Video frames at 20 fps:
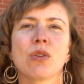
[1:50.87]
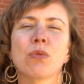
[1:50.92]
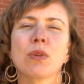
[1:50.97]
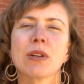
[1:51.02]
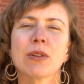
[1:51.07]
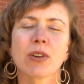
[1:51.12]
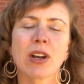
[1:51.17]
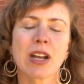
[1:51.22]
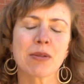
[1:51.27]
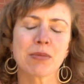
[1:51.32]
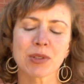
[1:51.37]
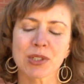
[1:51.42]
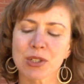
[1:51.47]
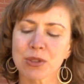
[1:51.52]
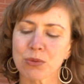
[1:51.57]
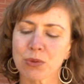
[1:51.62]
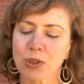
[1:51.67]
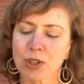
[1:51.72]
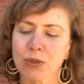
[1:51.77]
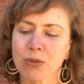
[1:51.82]
We were able
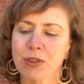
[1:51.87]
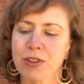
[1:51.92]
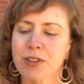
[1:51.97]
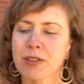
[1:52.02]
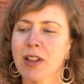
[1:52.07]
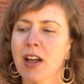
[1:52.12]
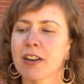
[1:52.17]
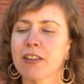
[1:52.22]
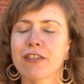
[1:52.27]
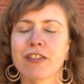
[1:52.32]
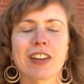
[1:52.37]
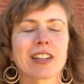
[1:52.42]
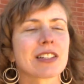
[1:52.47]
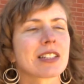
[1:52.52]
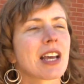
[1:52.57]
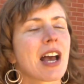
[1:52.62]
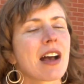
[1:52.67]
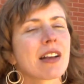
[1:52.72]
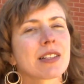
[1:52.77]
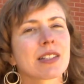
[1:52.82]
to work with a lot of
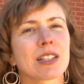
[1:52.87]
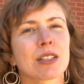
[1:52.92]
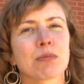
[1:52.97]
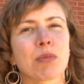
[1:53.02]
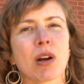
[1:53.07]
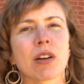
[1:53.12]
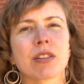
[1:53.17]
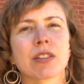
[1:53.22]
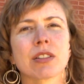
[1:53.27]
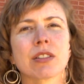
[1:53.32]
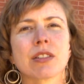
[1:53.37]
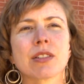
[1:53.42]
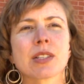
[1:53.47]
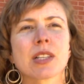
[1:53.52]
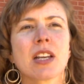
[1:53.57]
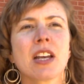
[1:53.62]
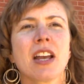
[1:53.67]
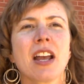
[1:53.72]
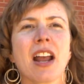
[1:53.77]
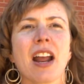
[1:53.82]
fantastic
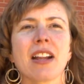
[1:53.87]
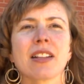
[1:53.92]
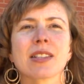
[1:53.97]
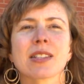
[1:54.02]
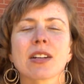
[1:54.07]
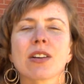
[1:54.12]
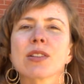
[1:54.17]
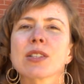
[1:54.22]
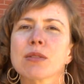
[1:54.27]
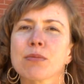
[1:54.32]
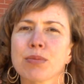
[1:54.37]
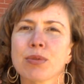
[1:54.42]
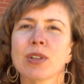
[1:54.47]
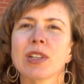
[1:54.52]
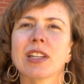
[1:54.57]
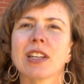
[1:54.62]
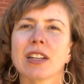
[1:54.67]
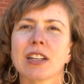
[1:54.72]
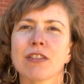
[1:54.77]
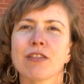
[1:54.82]
partners and start some
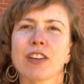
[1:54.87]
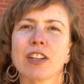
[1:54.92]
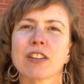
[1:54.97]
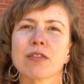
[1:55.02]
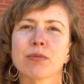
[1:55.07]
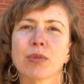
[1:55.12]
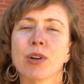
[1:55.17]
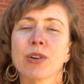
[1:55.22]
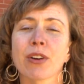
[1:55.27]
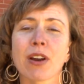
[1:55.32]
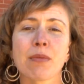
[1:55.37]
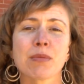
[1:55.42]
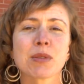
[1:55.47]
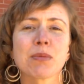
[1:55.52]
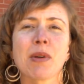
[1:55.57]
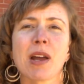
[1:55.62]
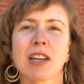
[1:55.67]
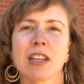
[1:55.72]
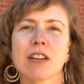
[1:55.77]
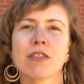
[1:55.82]
pretty innovative programs,
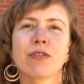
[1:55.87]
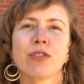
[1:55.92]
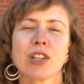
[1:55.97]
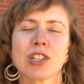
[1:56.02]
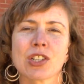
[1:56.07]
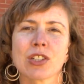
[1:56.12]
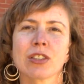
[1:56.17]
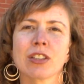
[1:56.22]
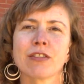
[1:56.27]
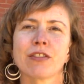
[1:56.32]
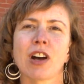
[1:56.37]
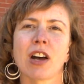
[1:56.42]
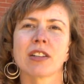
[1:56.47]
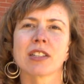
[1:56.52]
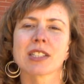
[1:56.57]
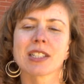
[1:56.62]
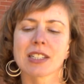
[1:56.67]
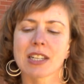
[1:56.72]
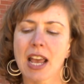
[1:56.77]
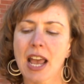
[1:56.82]
many of which live
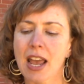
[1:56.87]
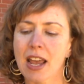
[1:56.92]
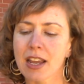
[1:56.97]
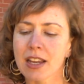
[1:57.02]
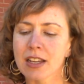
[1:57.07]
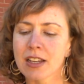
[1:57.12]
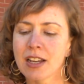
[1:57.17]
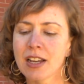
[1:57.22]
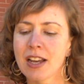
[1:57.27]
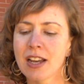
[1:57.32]
on today.